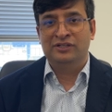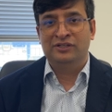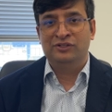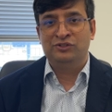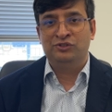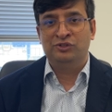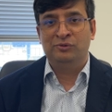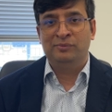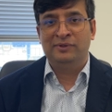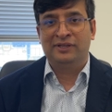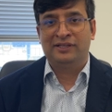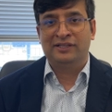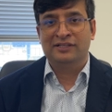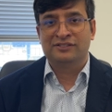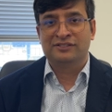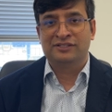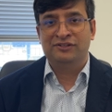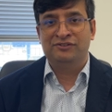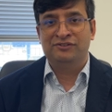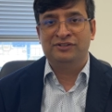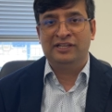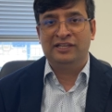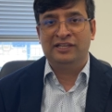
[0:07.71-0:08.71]
you'll be
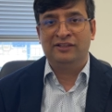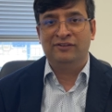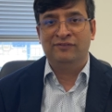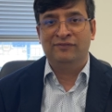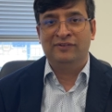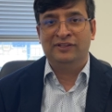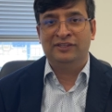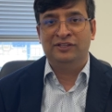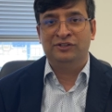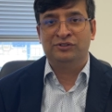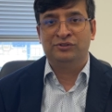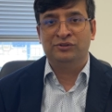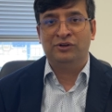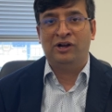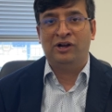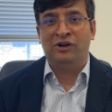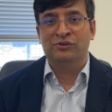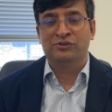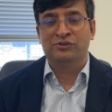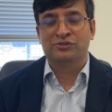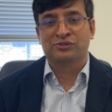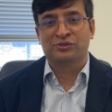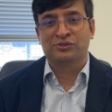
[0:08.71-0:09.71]
considering whether to
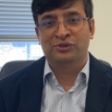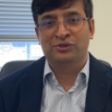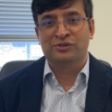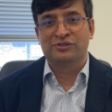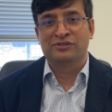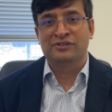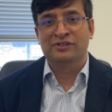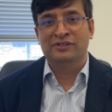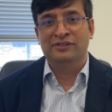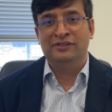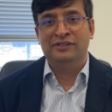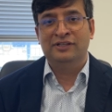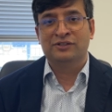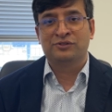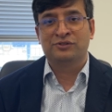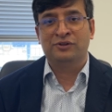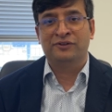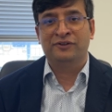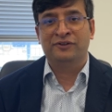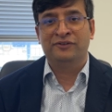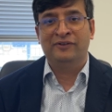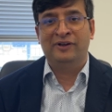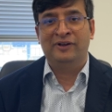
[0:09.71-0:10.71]
outsource the
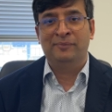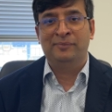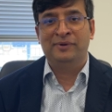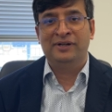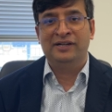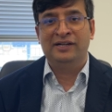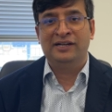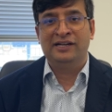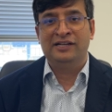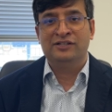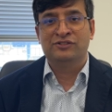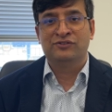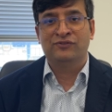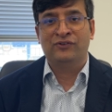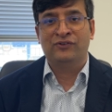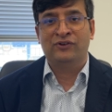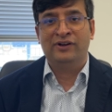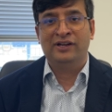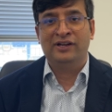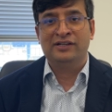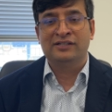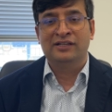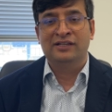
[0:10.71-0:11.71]
software development needs for
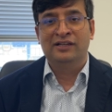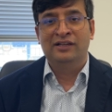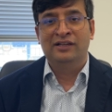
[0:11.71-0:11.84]
it,